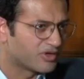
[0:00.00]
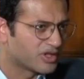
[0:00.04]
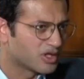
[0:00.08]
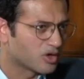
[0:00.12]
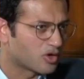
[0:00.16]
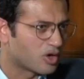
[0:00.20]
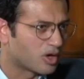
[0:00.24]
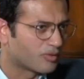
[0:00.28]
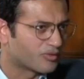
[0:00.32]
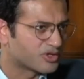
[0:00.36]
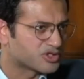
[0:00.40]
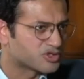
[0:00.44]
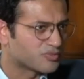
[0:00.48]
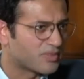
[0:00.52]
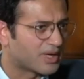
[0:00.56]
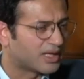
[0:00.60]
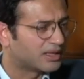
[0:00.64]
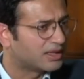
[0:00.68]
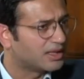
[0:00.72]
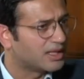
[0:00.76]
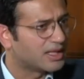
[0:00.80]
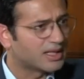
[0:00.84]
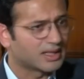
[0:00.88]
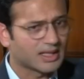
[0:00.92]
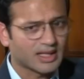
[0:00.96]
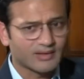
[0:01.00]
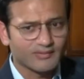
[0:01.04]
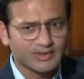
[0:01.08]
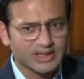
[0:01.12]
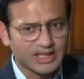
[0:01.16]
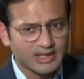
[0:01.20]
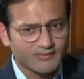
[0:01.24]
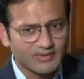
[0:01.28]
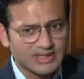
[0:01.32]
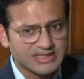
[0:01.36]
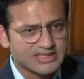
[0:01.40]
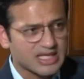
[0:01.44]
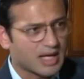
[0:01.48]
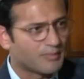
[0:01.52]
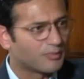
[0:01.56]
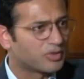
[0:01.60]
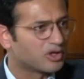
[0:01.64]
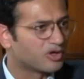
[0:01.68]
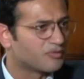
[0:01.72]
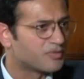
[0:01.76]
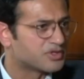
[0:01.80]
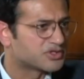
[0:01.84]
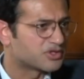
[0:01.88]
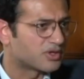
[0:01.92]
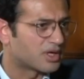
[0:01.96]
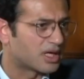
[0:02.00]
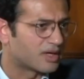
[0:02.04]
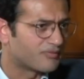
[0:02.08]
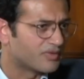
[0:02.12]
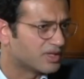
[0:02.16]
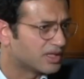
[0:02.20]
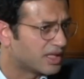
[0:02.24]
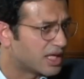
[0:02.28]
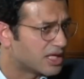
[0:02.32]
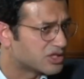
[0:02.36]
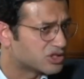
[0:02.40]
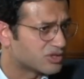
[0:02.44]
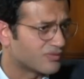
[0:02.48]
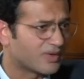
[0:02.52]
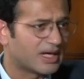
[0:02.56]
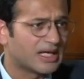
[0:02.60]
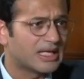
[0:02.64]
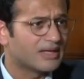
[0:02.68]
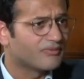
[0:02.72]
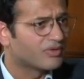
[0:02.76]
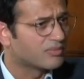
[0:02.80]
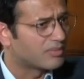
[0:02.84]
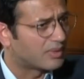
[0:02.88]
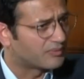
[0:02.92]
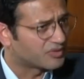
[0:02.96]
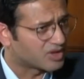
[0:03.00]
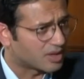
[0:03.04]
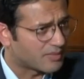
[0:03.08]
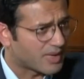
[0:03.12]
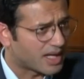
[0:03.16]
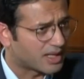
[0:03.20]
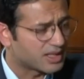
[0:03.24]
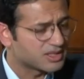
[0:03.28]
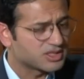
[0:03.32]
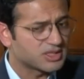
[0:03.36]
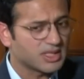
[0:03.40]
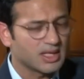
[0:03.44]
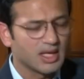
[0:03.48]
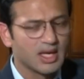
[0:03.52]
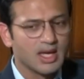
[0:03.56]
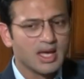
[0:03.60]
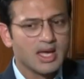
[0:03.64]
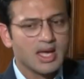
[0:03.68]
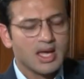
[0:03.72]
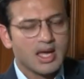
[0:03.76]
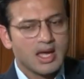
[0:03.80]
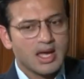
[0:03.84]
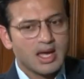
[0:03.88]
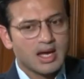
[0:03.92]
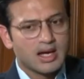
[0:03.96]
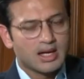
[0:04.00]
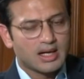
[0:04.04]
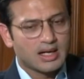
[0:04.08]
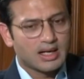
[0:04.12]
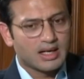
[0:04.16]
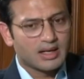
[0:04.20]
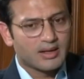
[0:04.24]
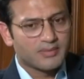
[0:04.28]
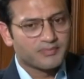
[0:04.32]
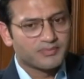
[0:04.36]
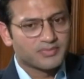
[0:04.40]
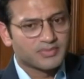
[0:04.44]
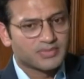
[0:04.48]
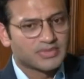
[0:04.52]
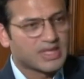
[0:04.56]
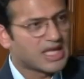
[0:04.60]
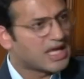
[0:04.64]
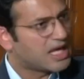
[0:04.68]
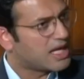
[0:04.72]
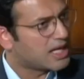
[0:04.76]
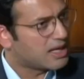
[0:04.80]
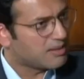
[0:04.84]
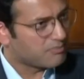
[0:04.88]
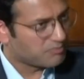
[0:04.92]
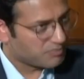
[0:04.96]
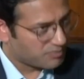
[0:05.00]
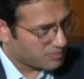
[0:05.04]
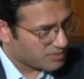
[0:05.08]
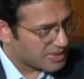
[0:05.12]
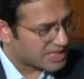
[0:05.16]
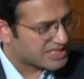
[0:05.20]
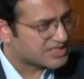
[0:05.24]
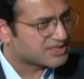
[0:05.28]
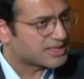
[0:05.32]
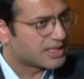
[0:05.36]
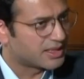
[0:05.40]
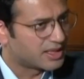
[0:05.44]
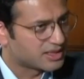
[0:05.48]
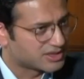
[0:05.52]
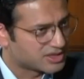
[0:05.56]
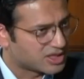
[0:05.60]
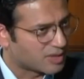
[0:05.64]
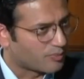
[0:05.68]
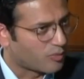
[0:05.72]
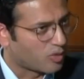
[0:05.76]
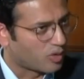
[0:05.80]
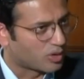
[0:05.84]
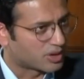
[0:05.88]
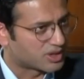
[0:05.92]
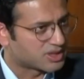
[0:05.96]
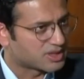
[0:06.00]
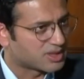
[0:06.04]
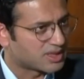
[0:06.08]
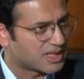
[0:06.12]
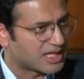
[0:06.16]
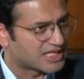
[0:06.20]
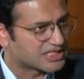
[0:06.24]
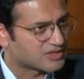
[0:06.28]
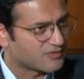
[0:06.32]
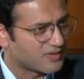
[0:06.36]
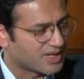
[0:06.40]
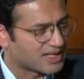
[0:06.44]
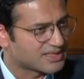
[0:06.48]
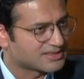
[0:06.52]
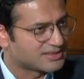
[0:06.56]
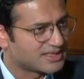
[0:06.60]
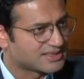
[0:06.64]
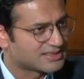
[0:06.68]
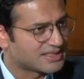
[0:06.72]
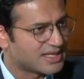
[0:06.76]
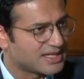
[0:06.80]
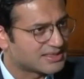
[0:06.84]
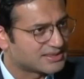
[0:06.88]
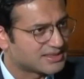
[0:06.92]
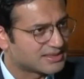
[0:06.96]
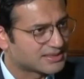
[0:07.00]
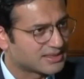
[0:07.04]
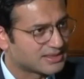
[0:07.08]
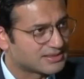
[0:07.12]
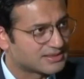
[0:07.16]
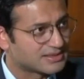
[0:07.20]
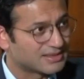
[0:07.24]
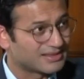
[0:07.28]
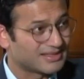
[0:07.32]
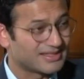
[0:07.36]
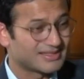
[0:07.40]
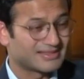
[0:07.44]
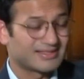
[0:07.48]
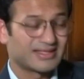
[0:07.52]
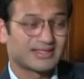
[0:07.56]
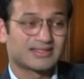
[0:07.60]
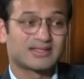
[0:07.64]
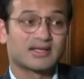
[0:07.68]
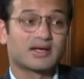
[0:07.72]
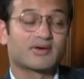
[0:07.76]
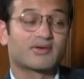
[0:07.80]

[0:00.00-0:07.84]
the Congress party, and I will give example of Mr. Arvind Kejriwal, even Mamata Banerjee, they extended support as far as this case is concerned. Is it a